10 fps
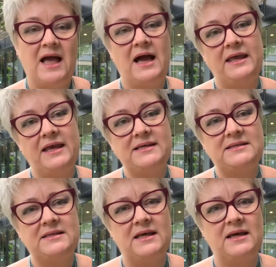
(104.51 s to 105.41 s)
I
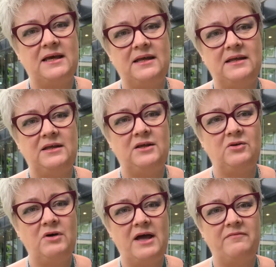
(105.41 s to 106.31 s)
guess
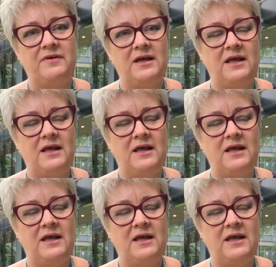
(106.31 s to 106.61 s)
you have